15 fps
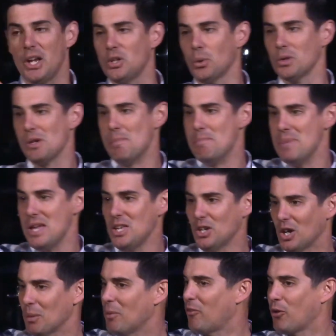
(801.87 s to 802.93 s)
and your
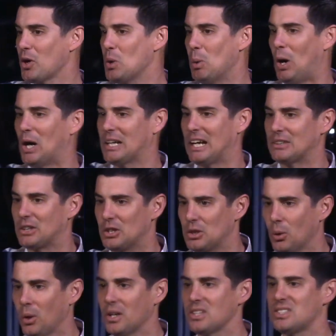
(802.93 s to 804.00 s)
demeanor before you walk out the
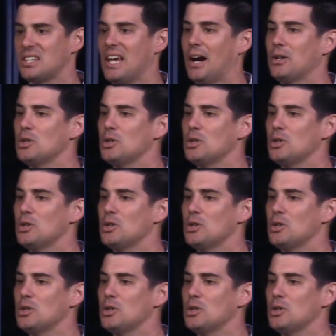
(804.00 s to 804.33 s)
door to see how